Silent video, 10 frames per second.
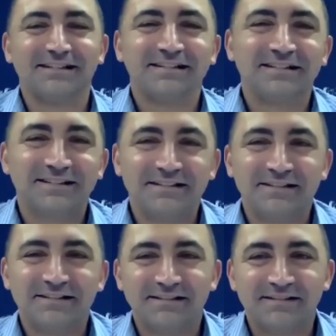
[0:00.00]

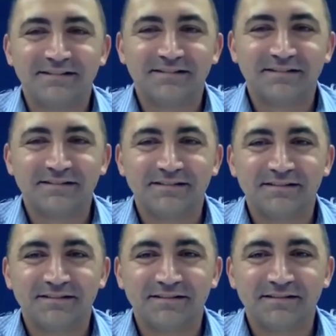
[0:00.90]

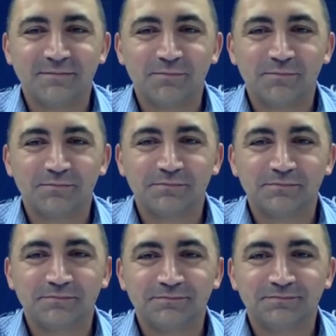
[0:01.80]

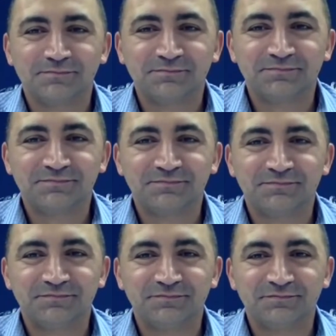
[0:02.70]
This person isn't speaking.